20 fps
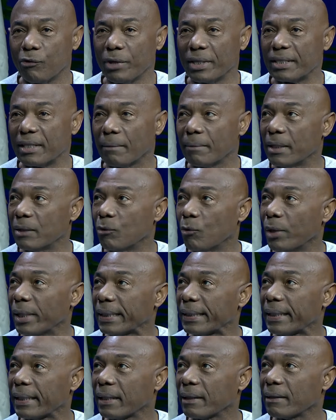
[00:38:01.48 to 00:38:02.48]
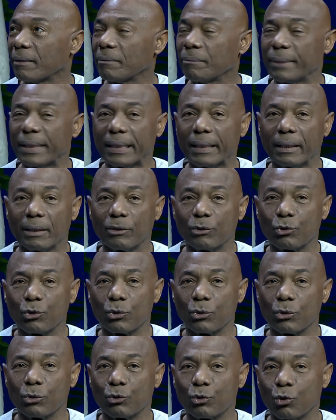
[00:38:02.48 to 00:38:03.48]
ways, I mean, one can begin
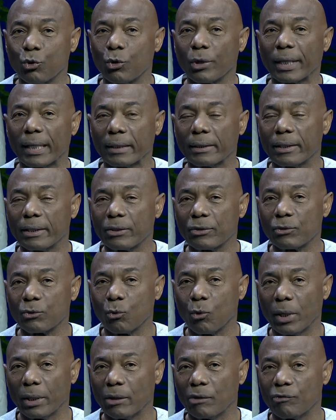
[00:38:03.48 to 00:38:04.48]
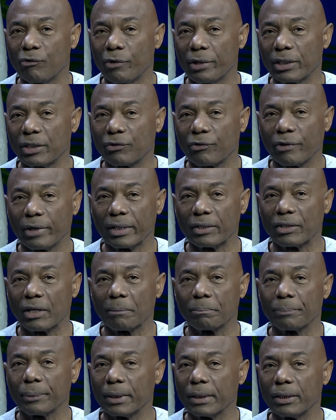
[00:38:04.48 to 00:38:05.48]
to look at this. One of which, for
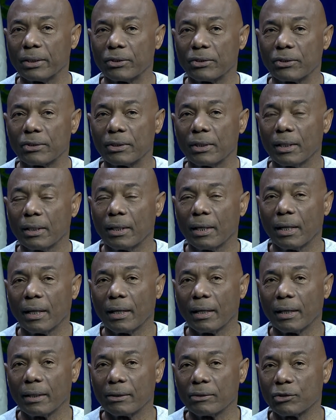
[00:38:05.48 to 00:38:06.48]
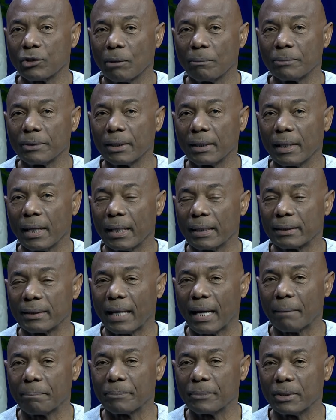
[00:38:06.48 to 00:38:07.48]
example, is something has
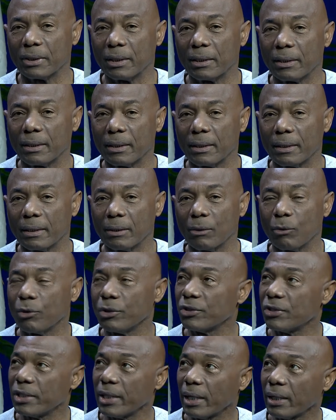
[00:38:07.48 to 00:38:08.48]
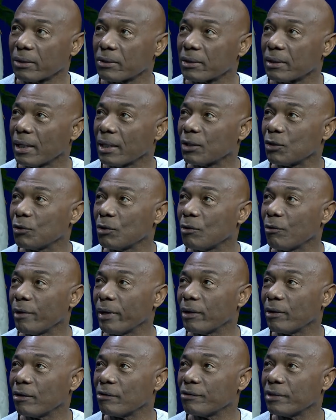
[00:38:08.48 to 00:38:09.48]
happened in the OECS that you're
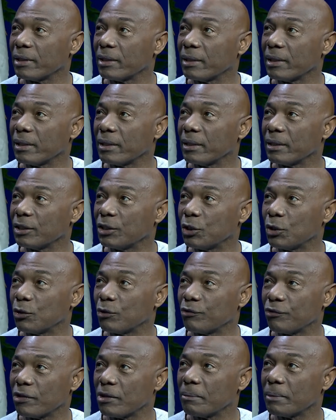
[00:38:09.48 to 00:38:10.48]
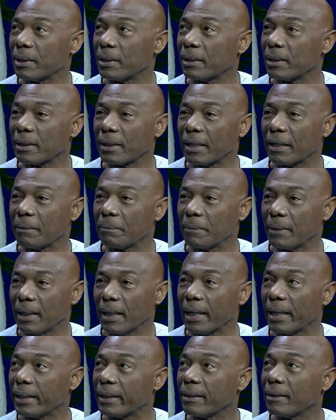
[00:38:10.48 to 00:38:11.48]
aware of in the geothermal
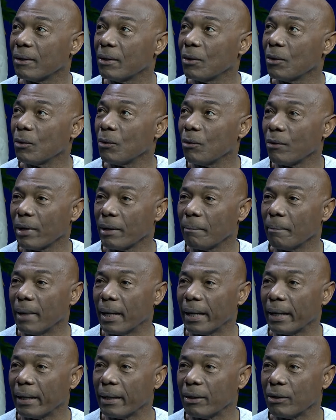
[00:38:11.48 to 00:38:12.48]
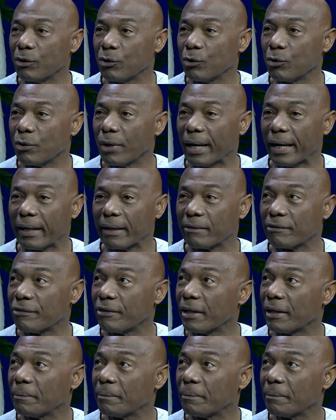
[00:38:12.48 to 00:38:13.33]
line, whereby you have